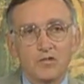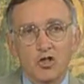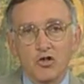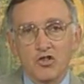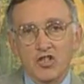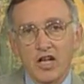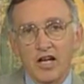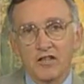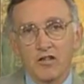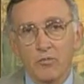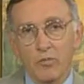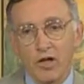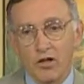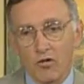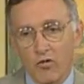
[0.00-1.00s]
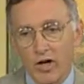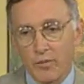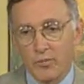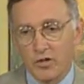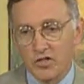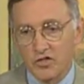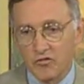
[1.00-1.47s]
Turns out that
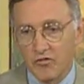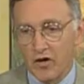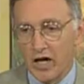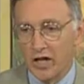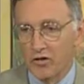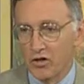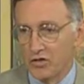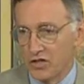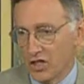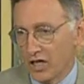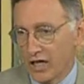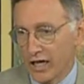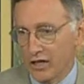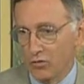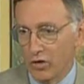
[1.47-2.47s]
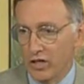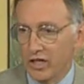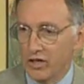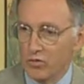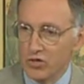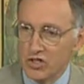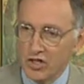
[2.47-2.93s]
Milarepa's father died when
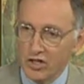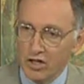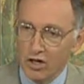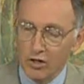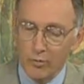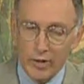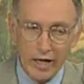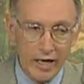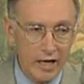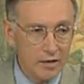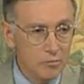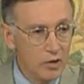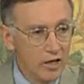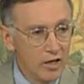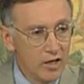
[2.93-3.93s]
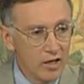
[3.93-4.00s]
he was a young man,